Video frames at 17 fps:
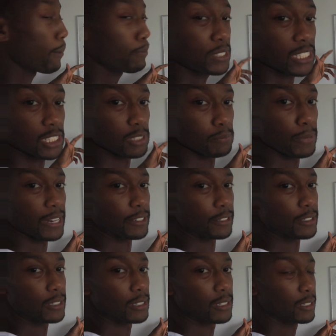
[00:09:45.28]
options
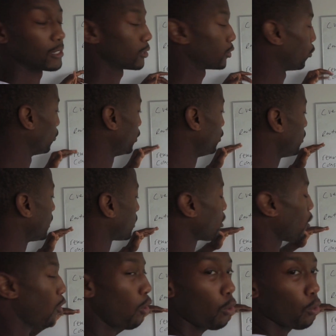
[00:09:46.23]
better. So when you get
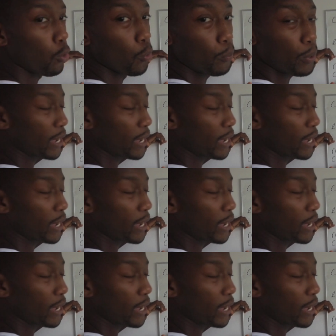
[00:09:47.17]
the whole